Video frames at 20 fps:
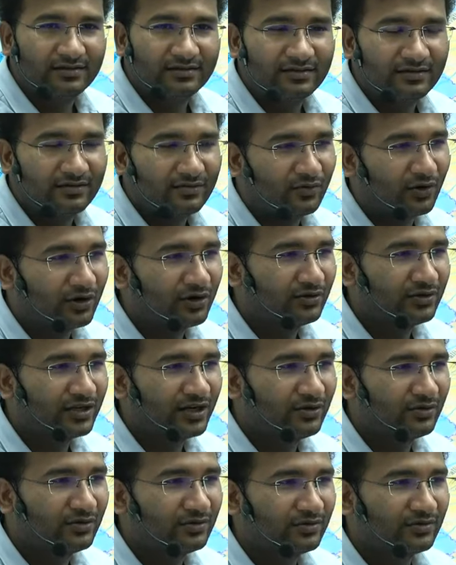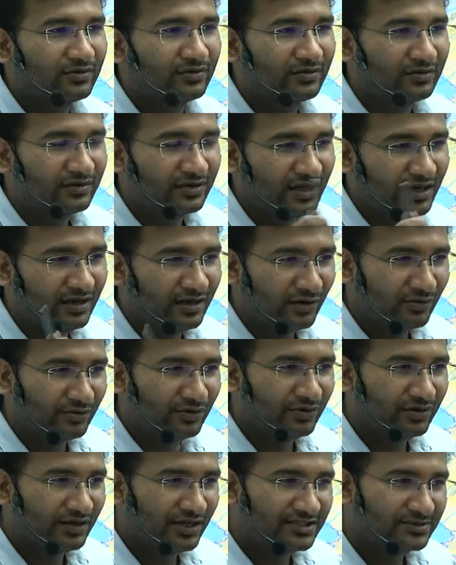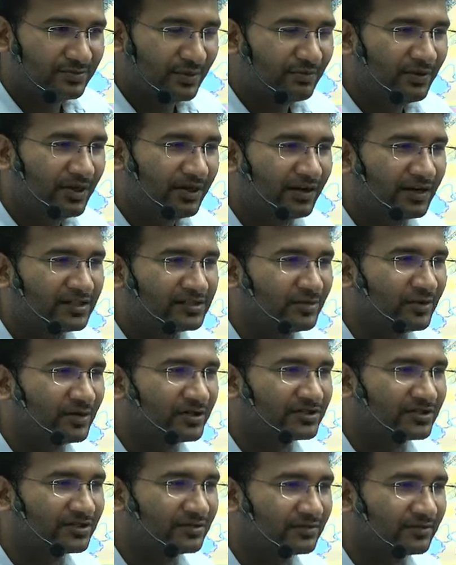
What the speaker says: What do? They'll now utilize public transportation.